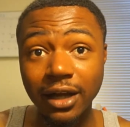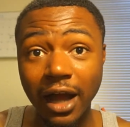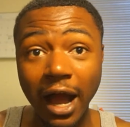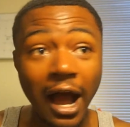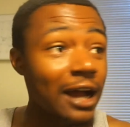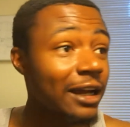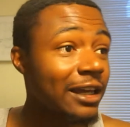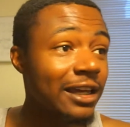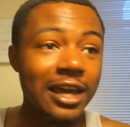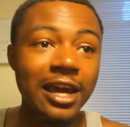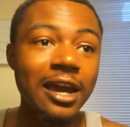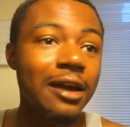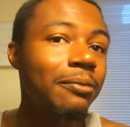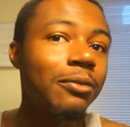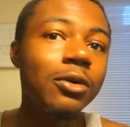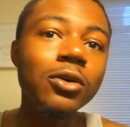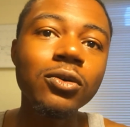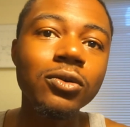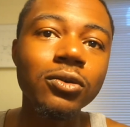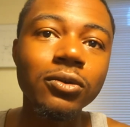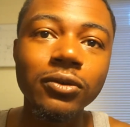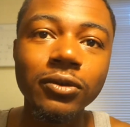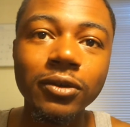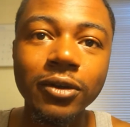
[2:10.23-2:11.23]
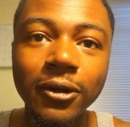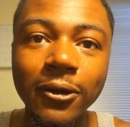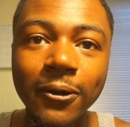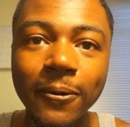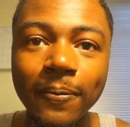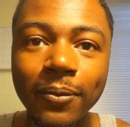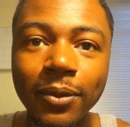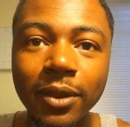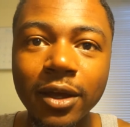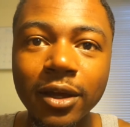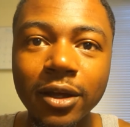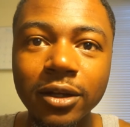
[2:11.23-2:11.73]
I can't move.
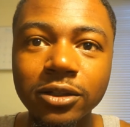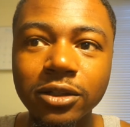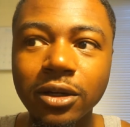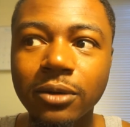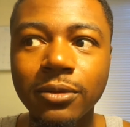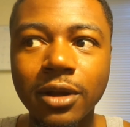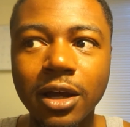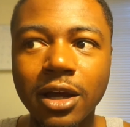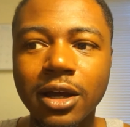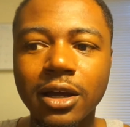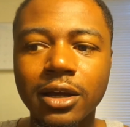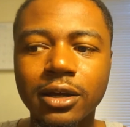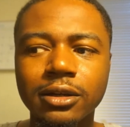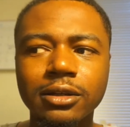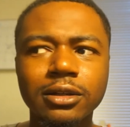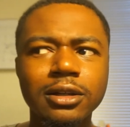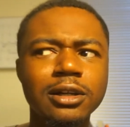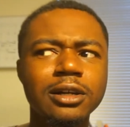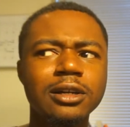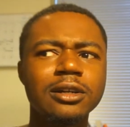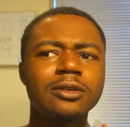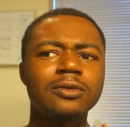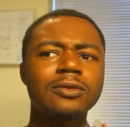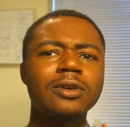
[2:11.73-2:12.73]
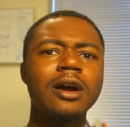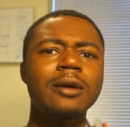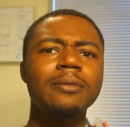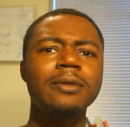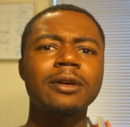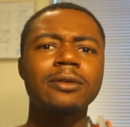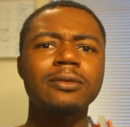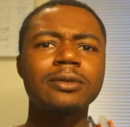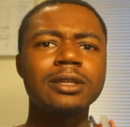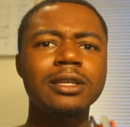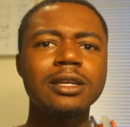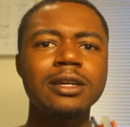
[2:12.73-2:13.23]
So I'm like looking around, I'm
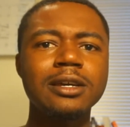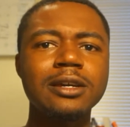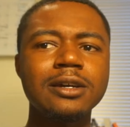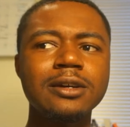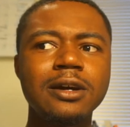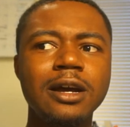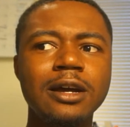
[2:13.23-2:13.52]
like, what the hell?